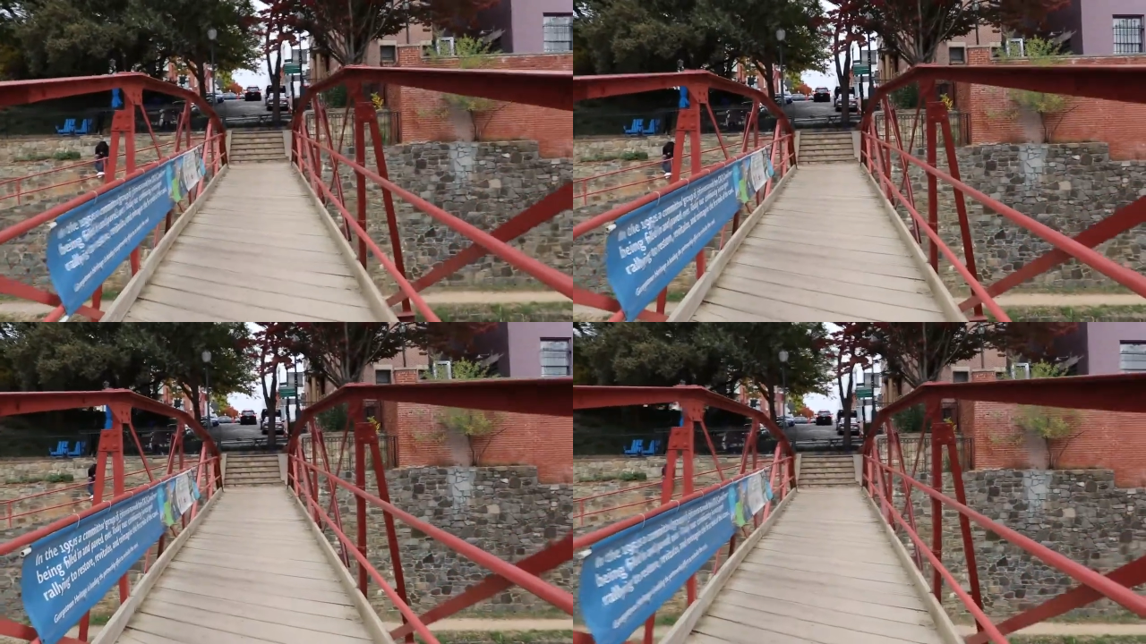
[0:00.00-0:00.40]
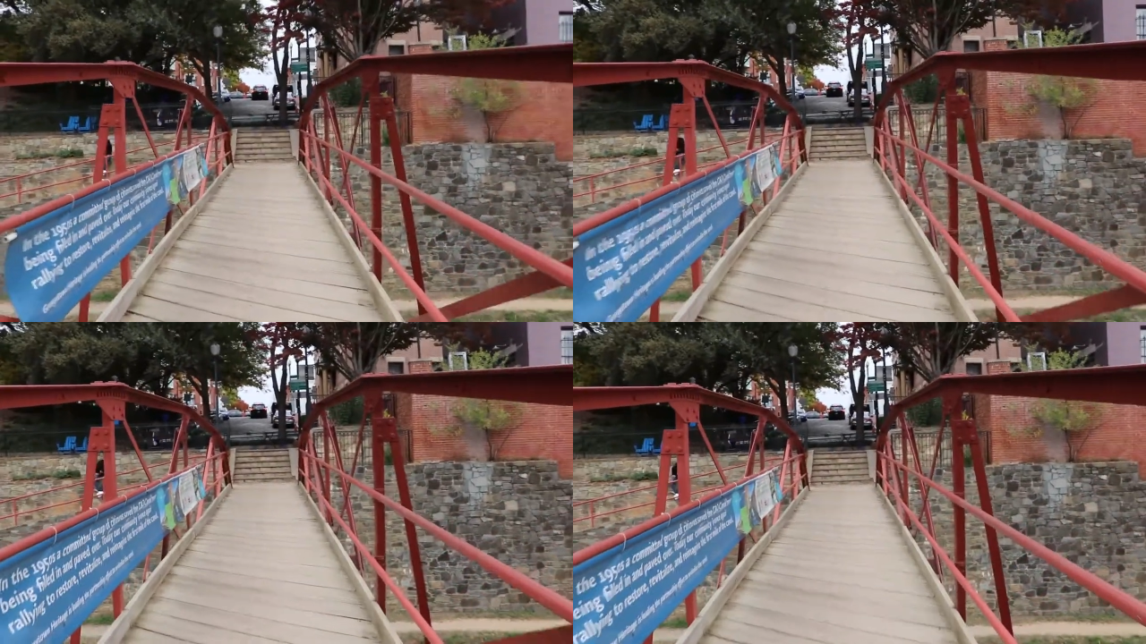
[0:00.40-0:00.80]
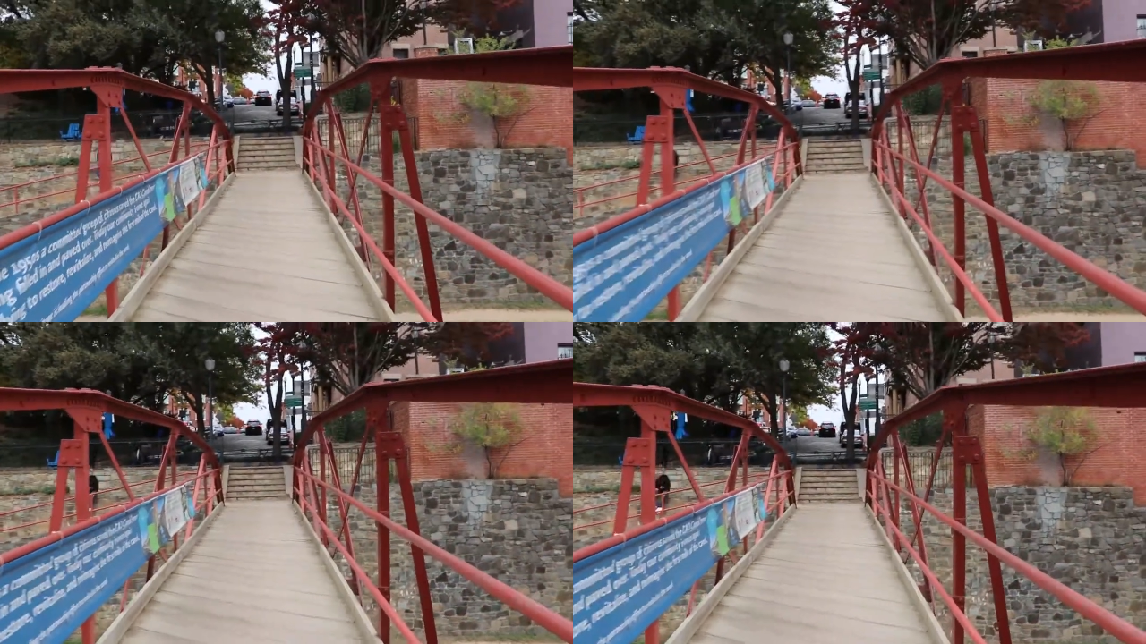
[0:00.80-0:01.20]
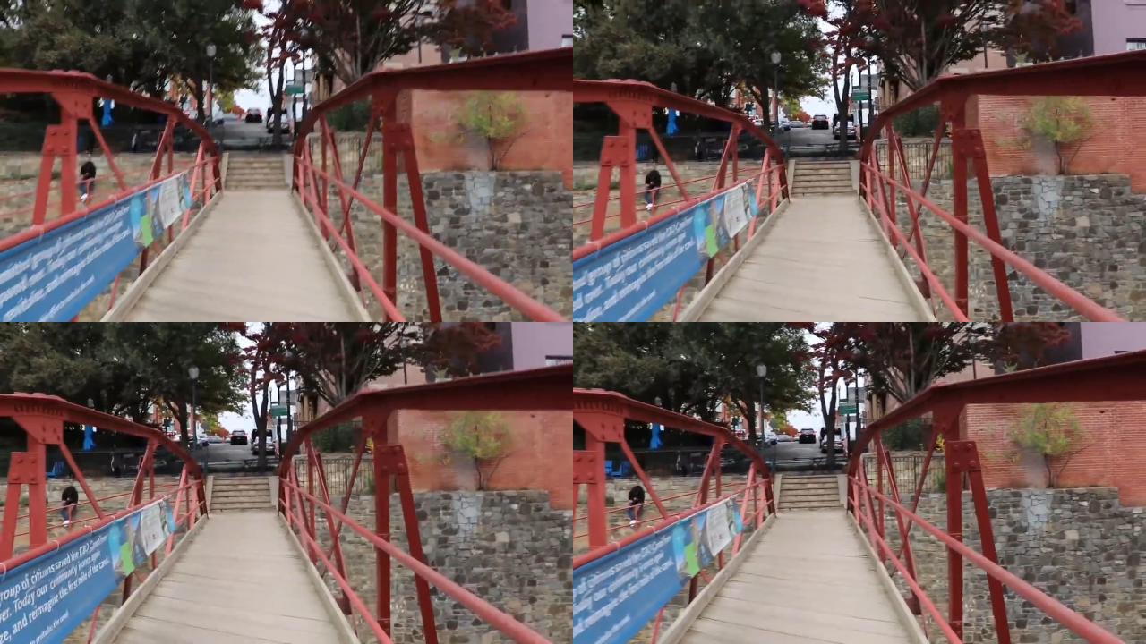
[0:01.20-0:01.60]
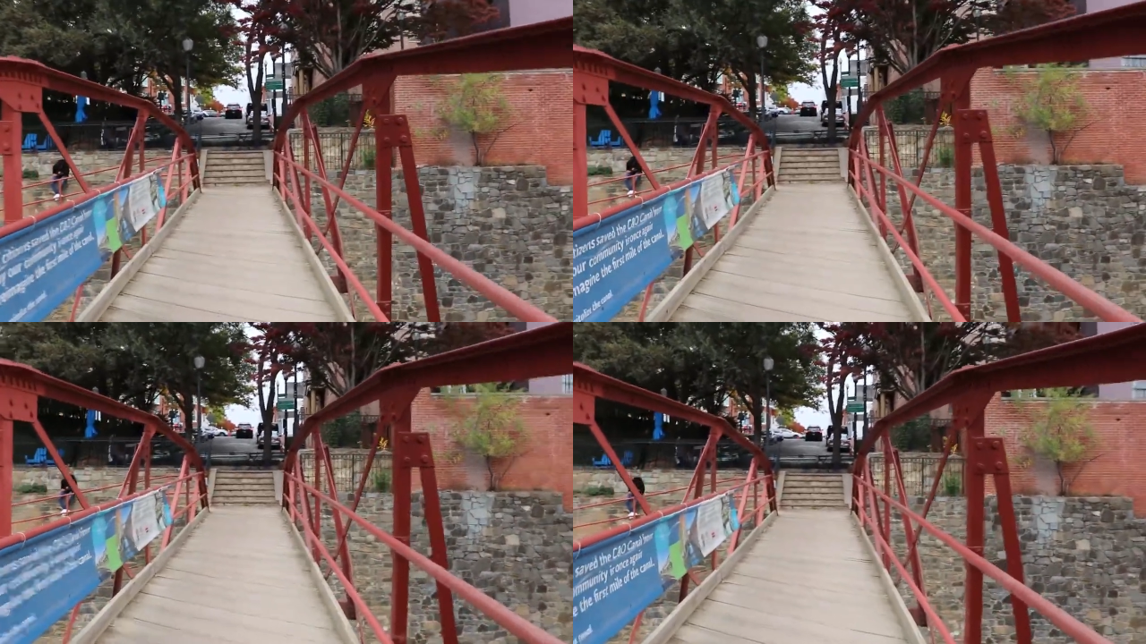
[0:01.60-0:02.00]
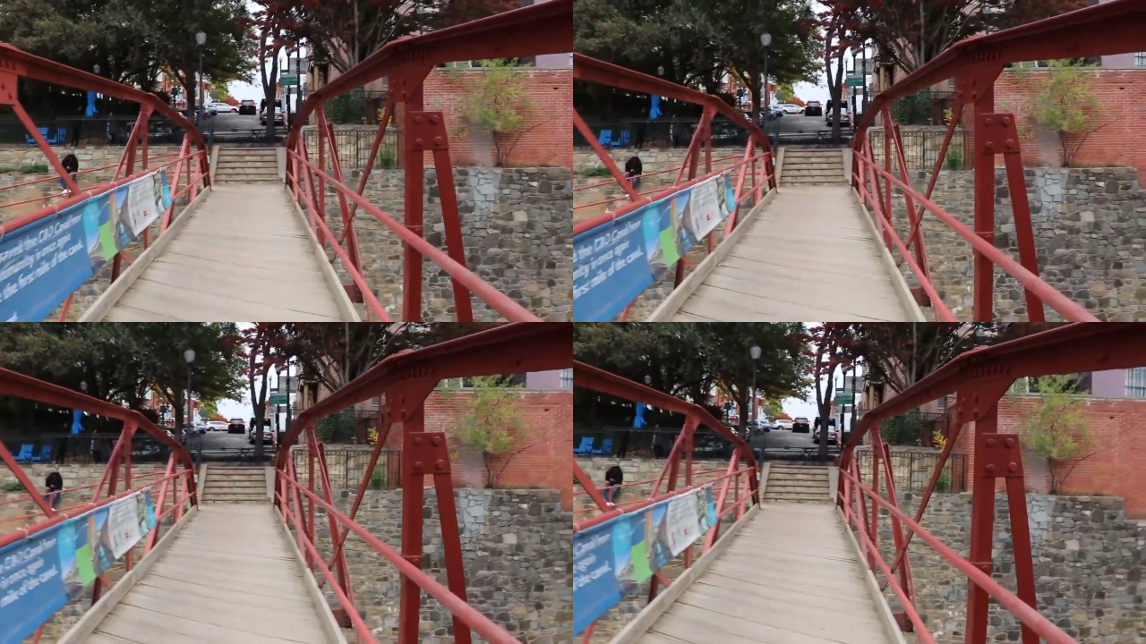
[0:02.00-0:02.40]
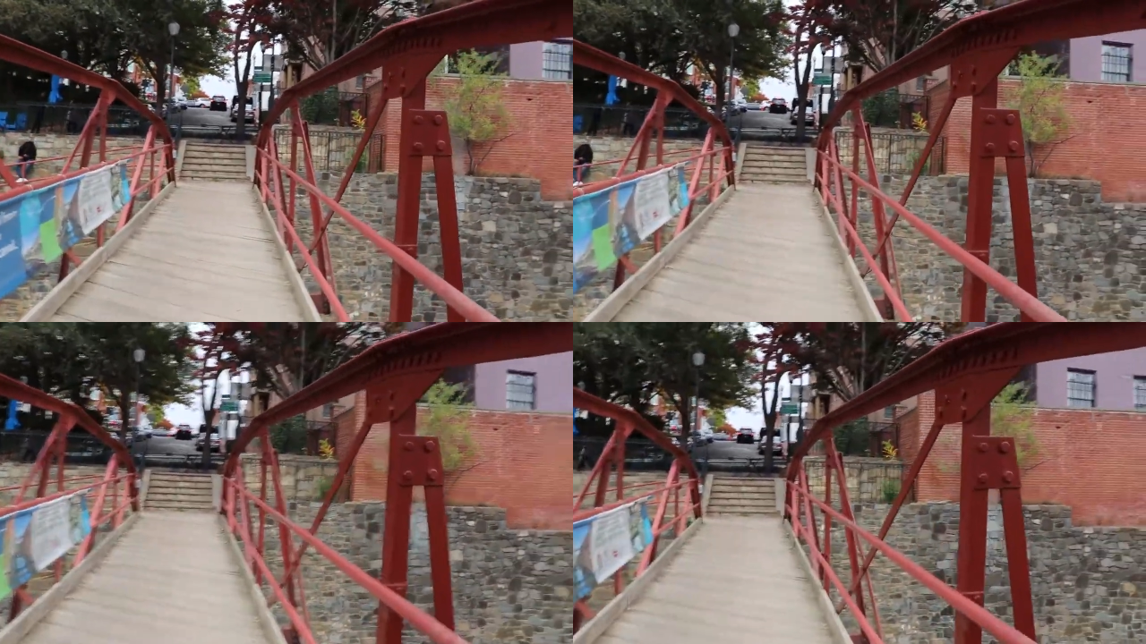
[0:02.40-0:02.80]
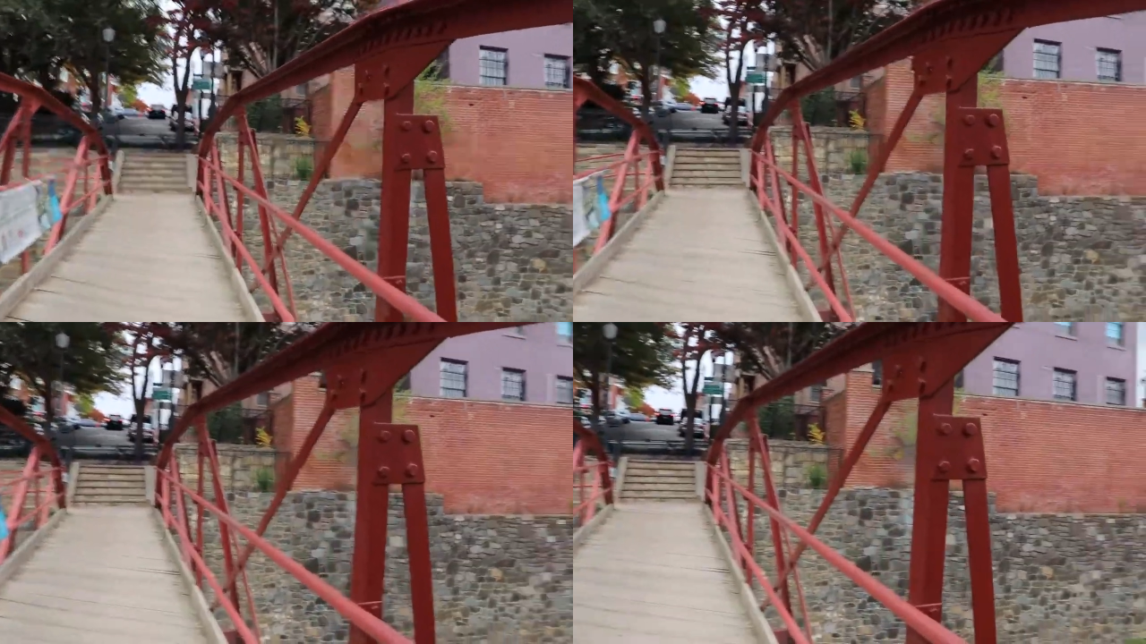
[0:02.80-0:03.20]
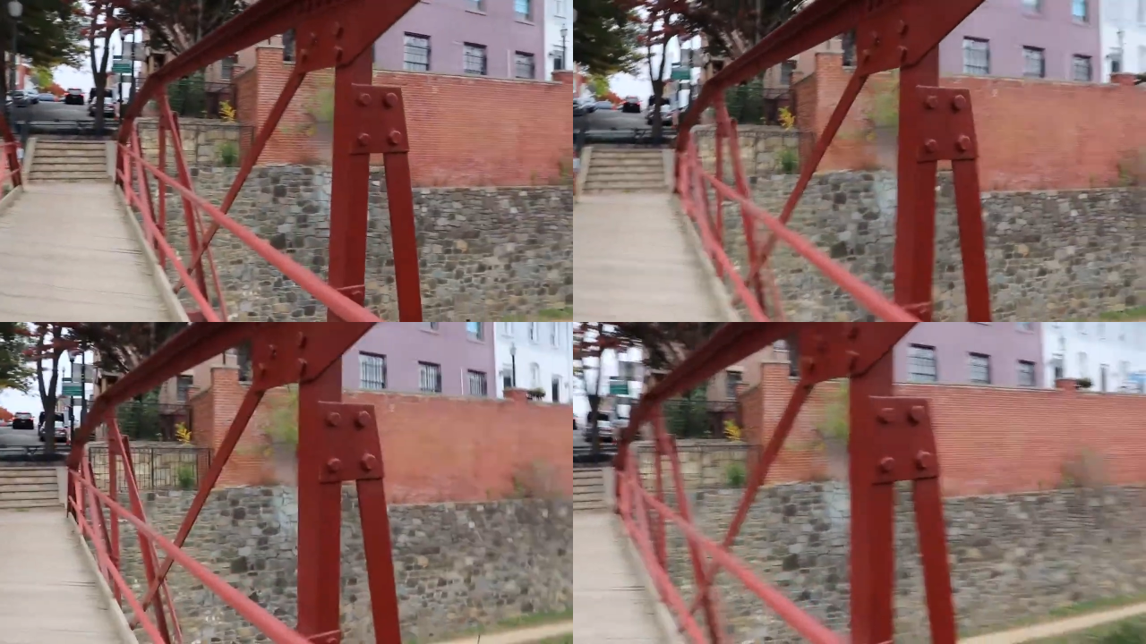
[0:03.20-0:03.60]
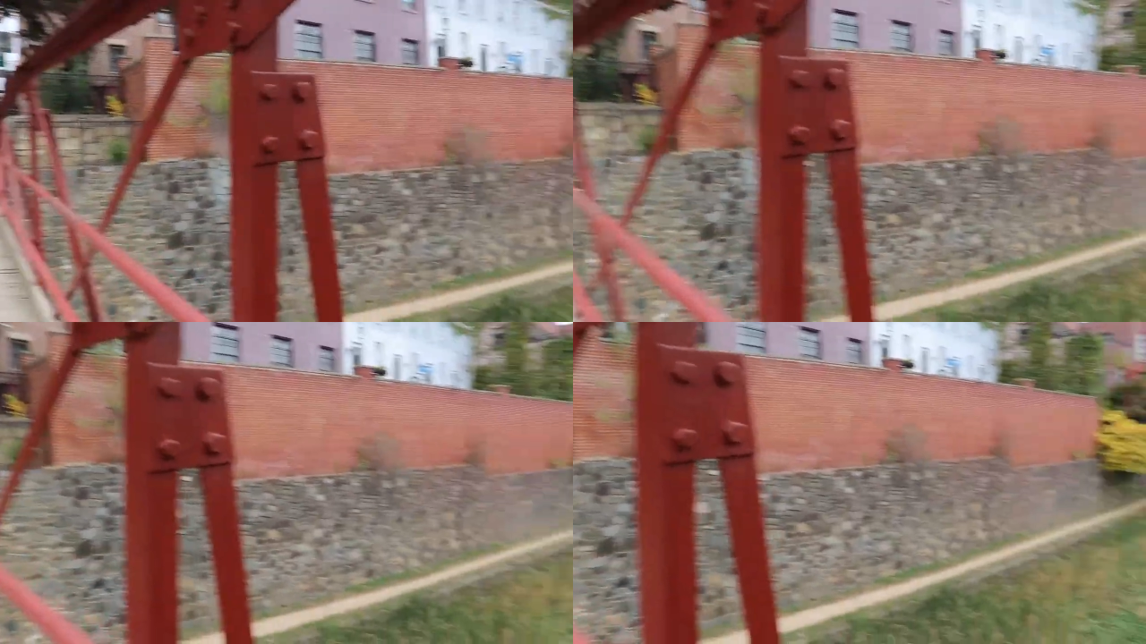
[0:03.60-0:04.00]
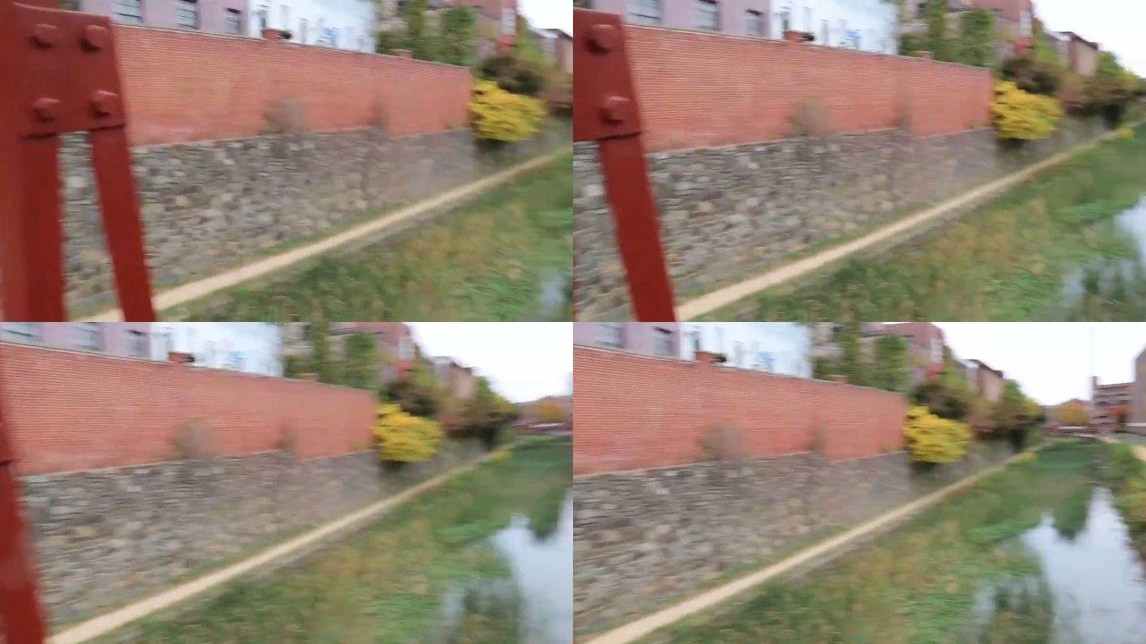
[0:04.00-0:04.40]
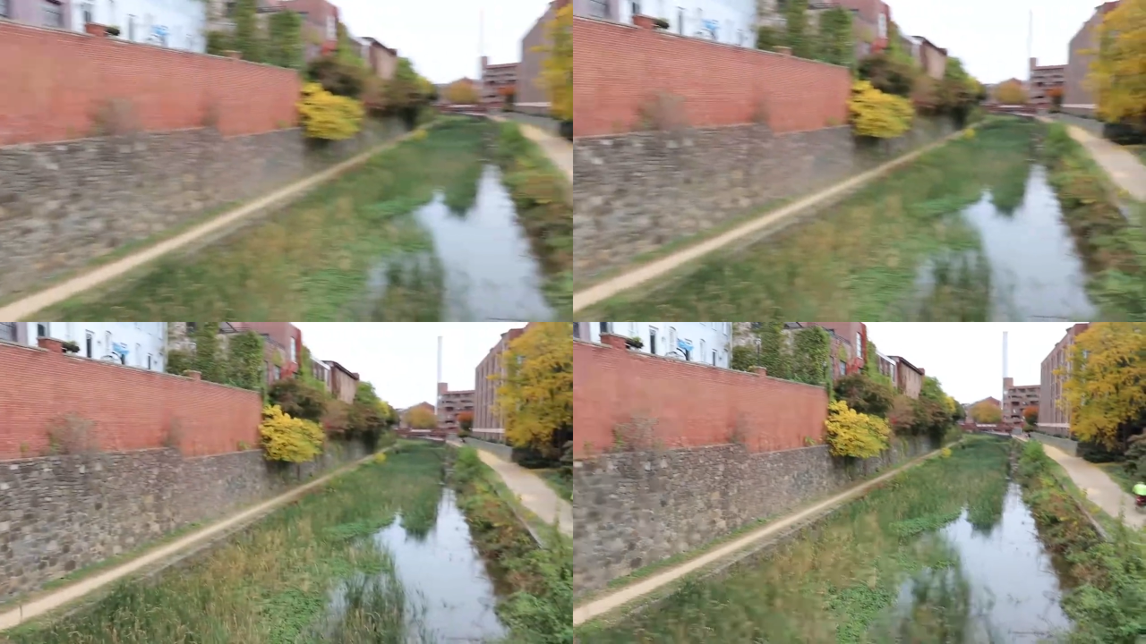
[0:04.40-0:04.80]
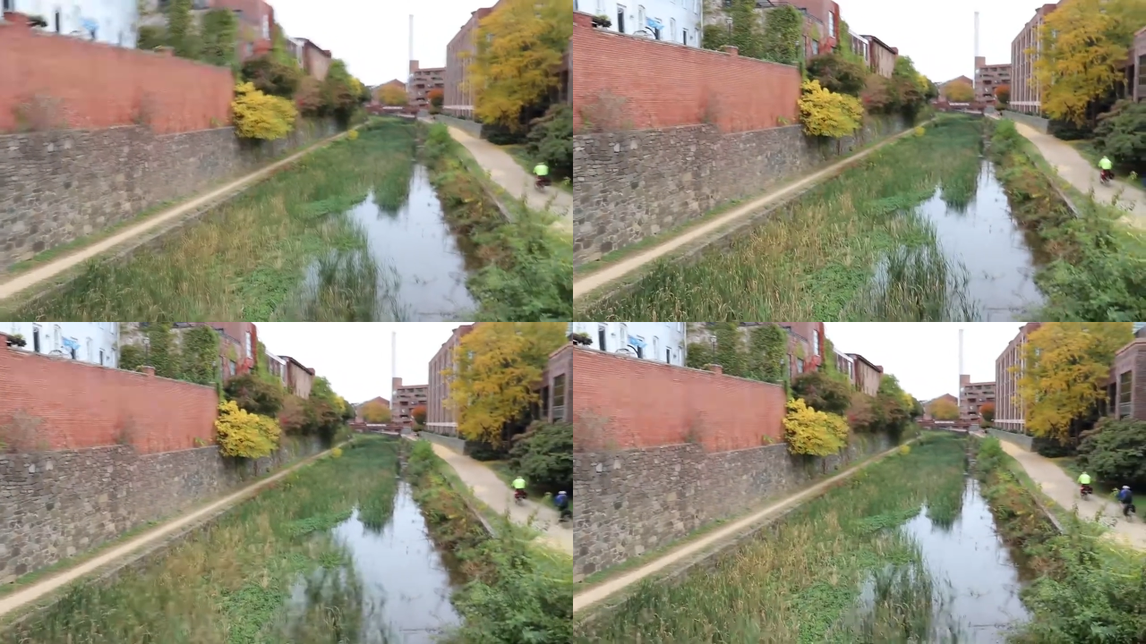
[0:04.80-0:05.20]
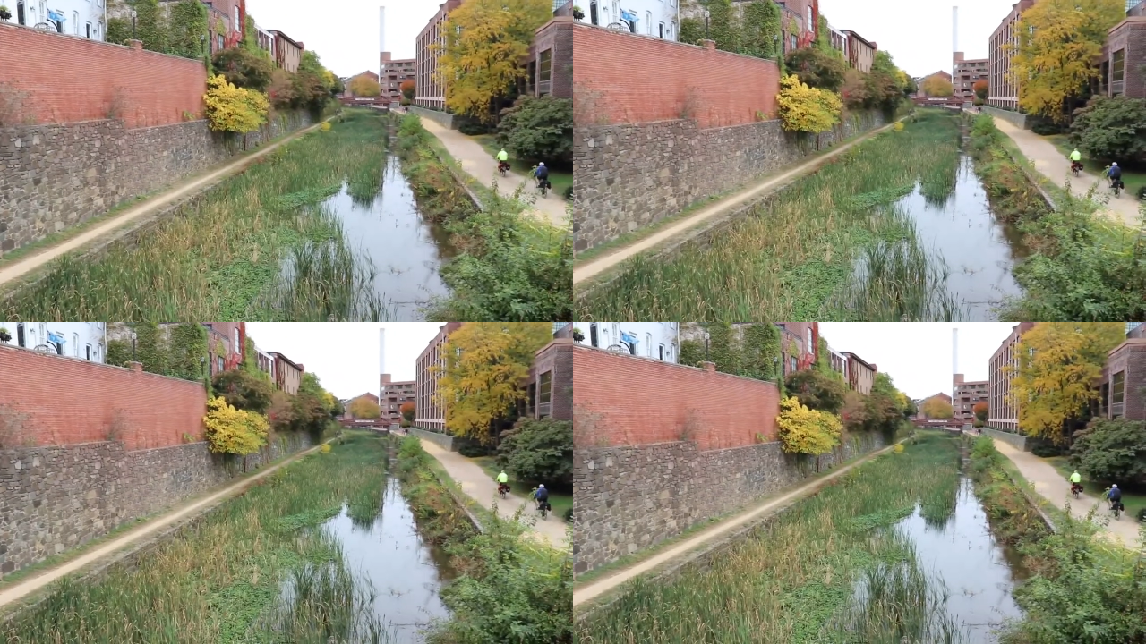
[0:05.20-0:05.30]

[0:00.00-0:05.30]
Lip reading: (no speaker visible)